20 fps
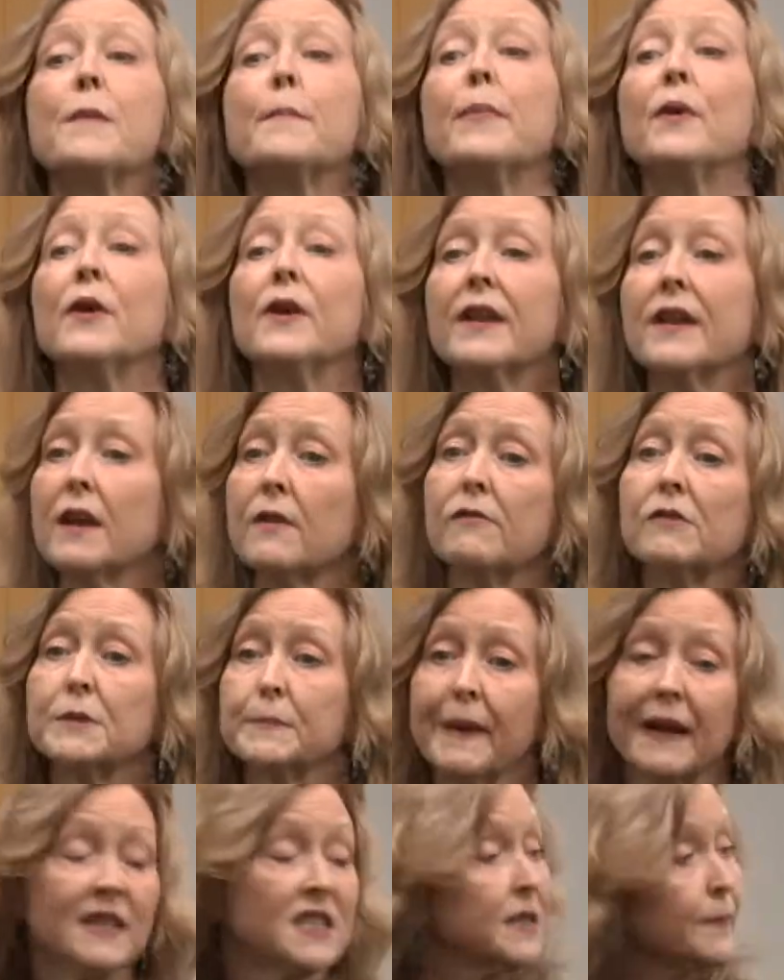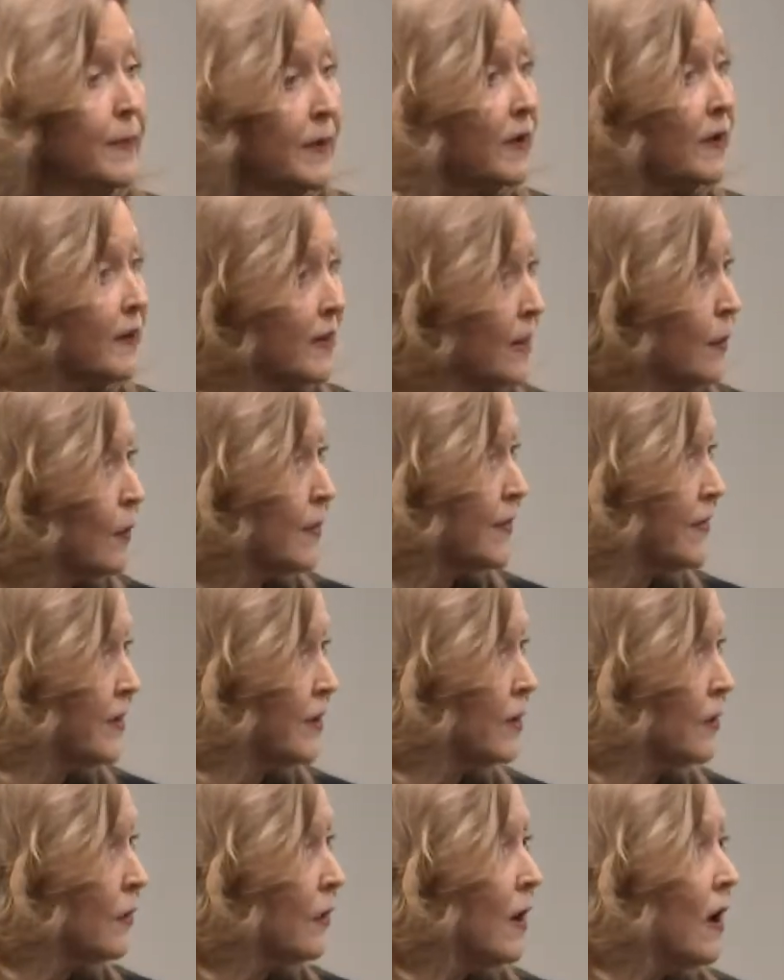burden of responsibility with
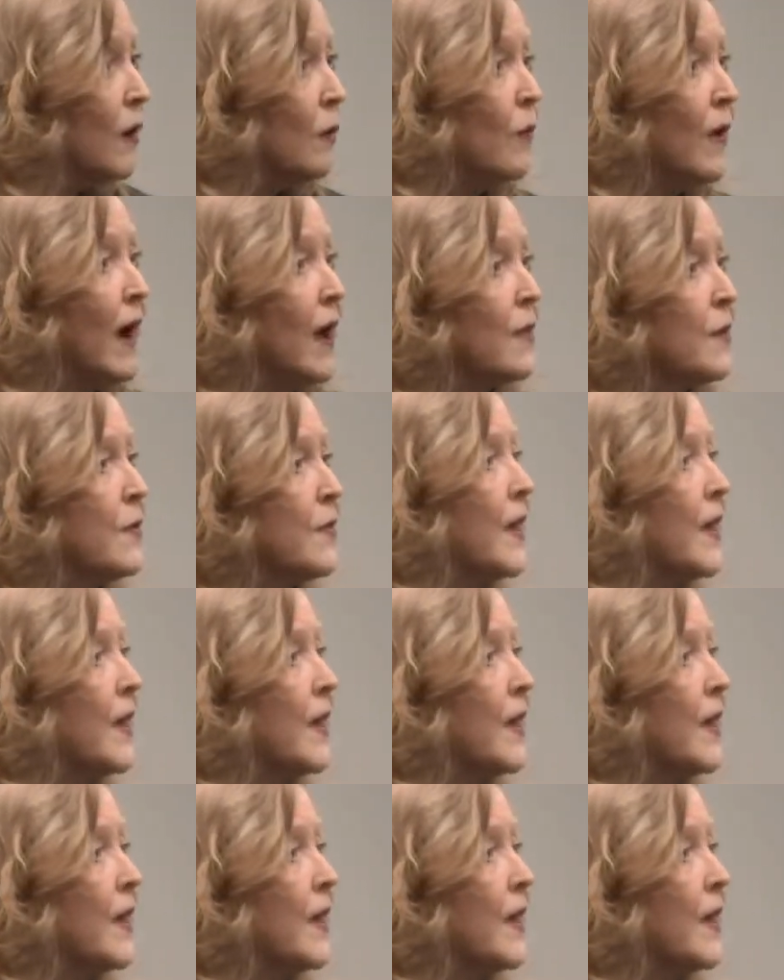you rather